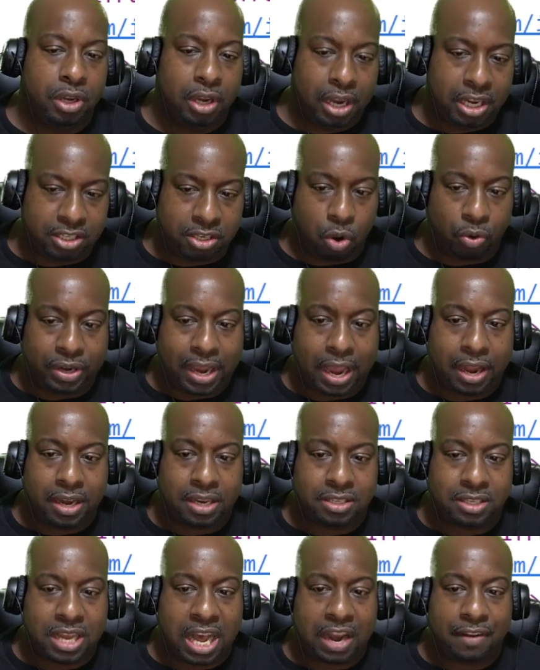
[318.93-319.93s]
is located
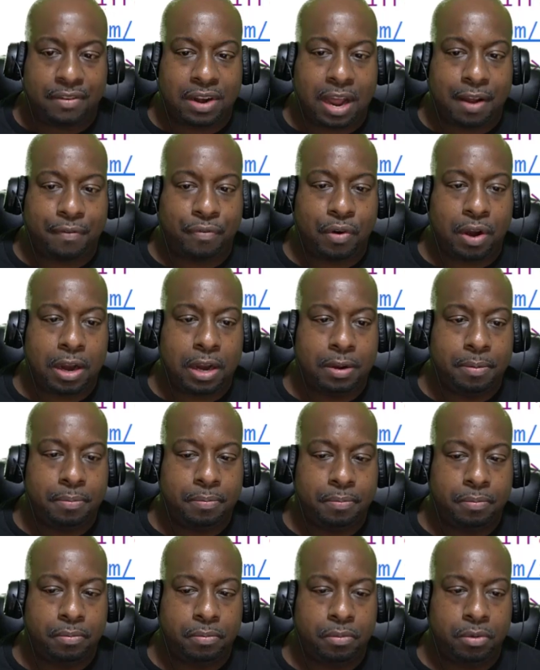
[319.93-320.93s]
inside of an
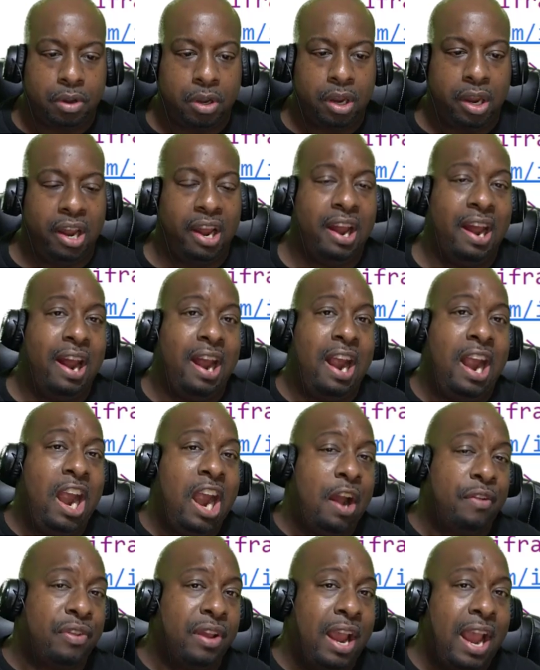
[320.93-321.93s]
iframe
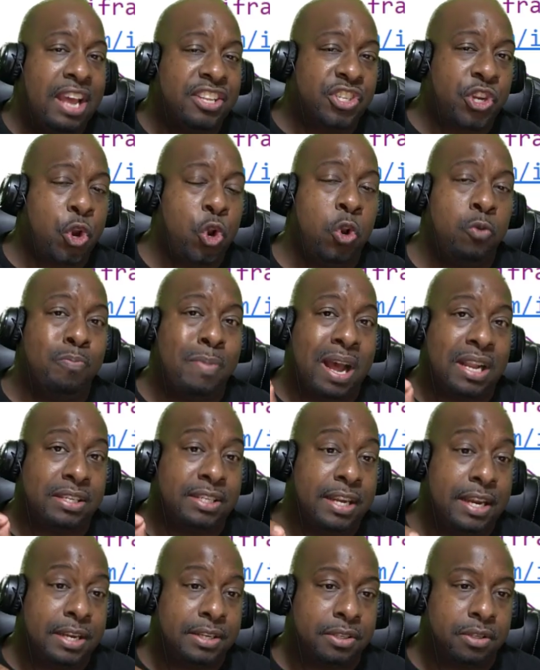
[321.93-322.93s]
after executing my
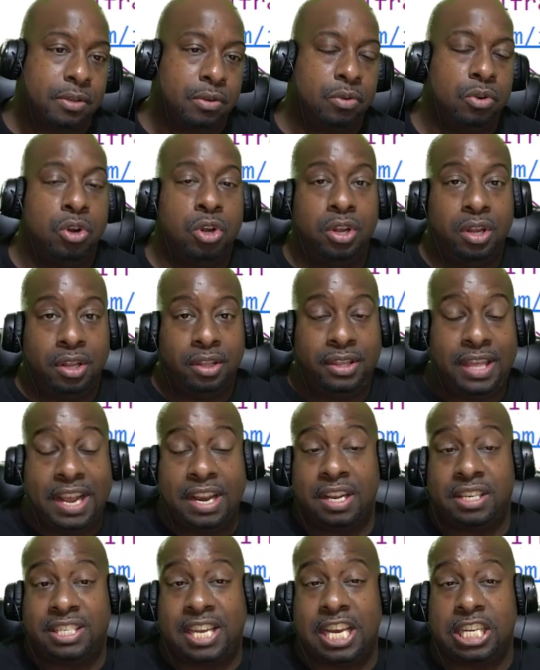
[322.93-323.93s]
test. Then
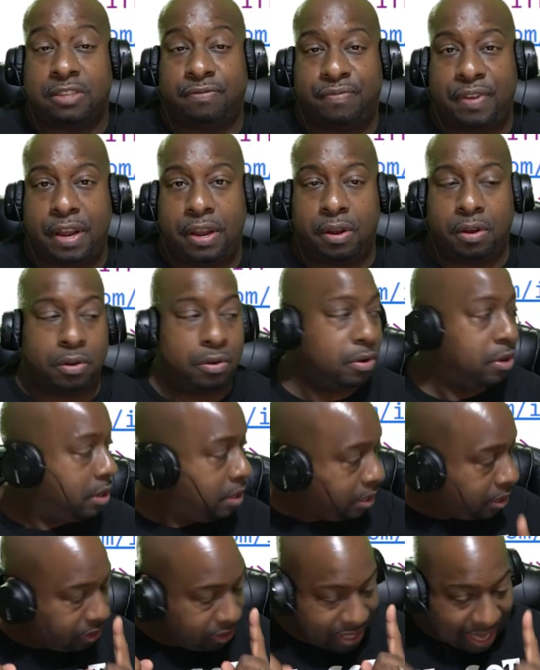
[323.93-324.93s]
the test failed.
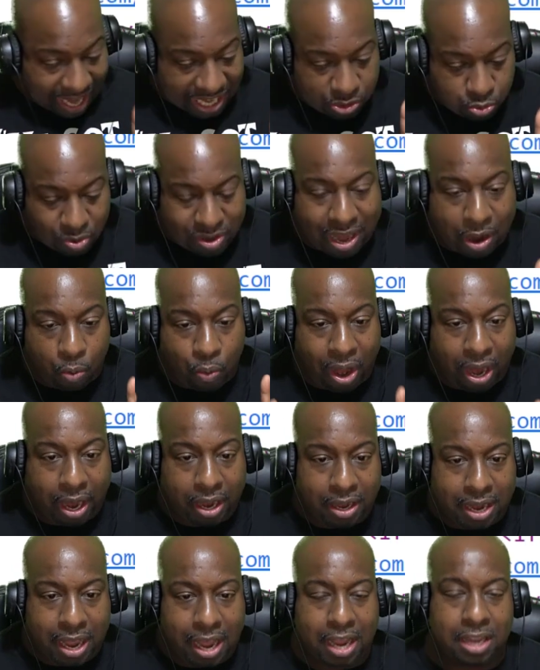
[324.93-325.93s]
That's when I
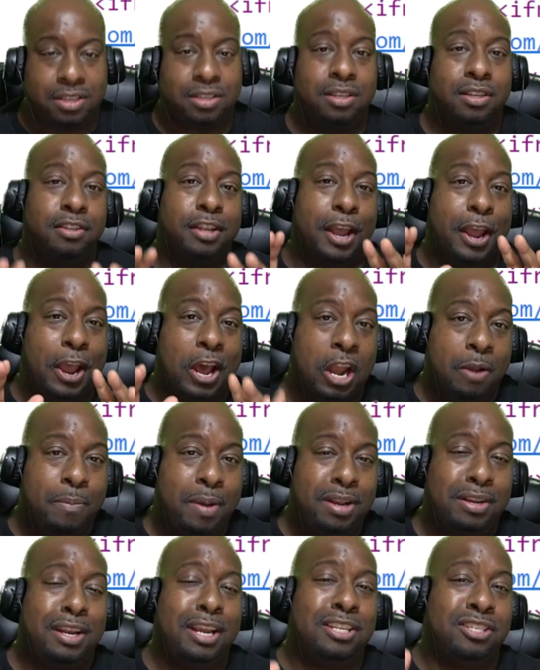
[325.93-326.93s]
recognize the
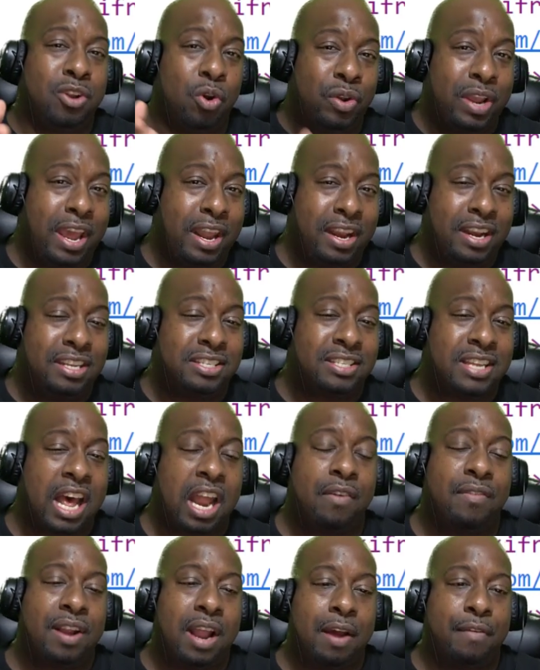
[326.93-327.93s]
element is located
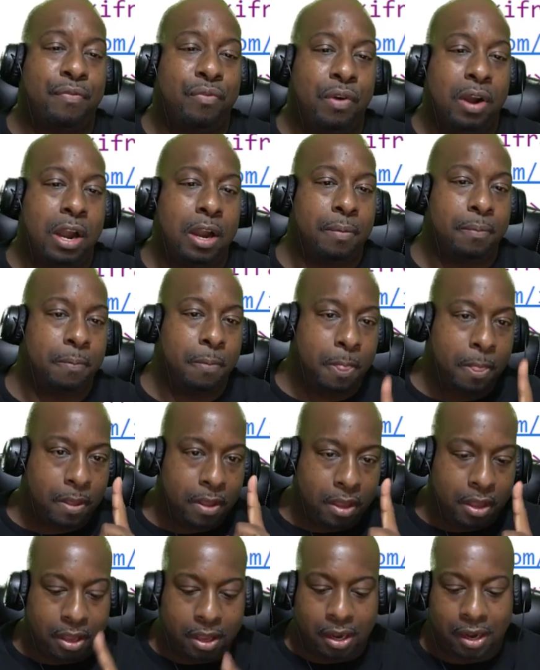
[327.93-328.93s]
inside of an iframe.
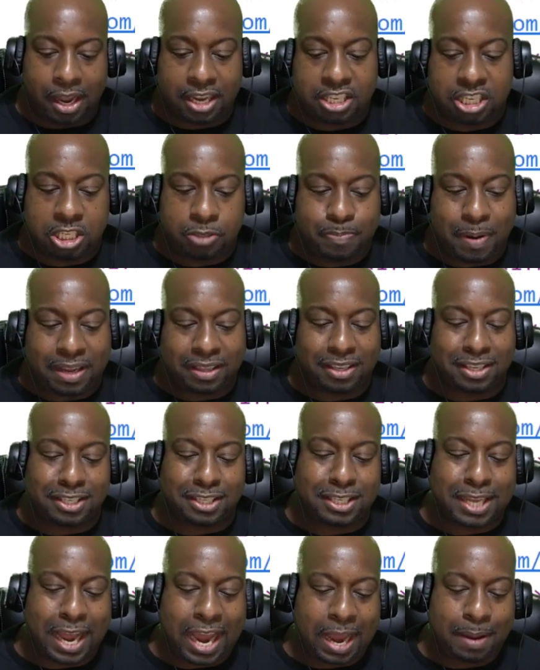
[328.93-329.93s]
Let's inspect the
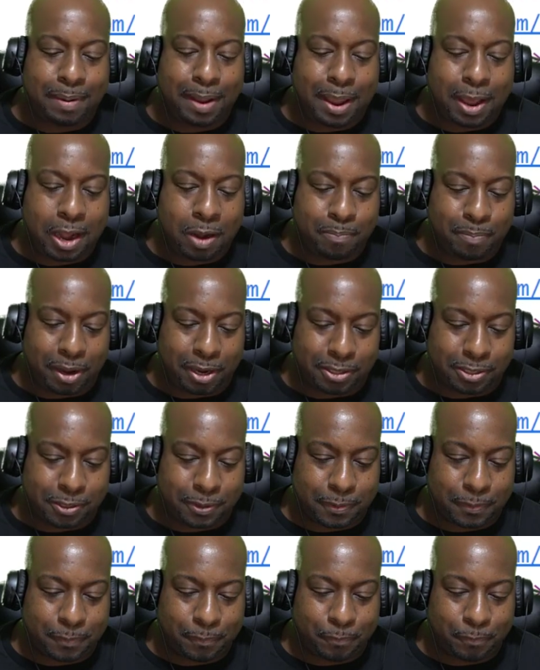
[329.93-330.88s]
same element